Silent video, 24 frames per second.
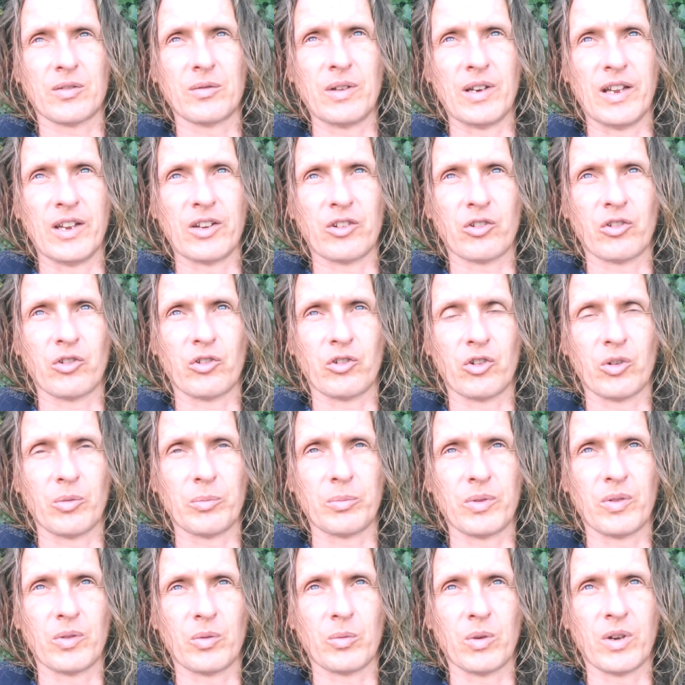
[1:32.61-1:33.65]

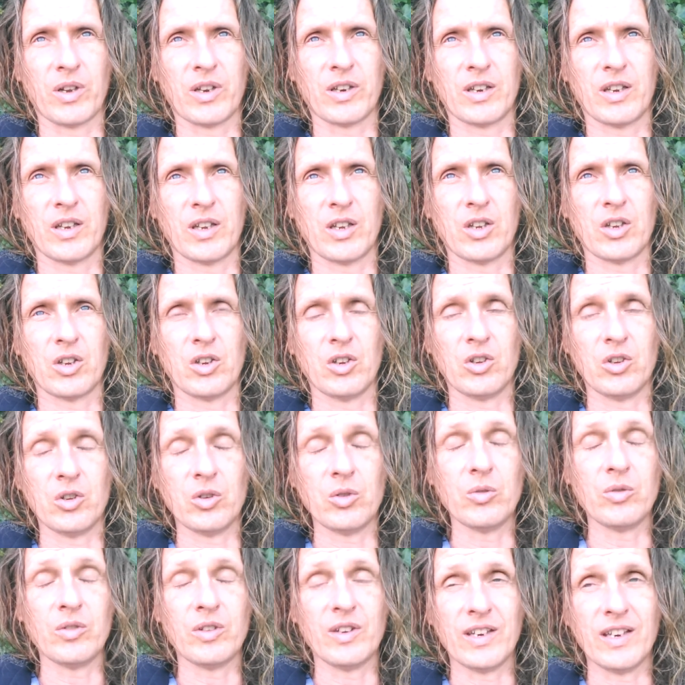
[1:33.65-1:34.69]
relationship is what
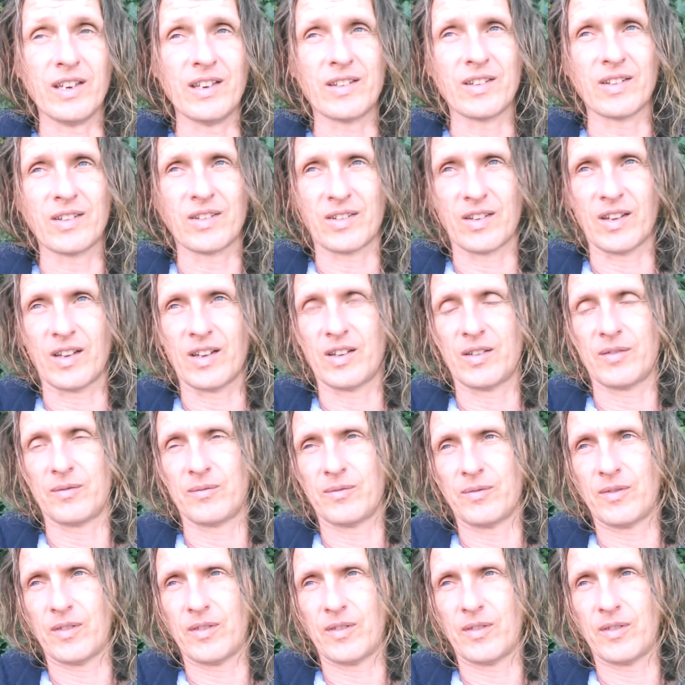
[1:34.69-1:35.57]
you need to say,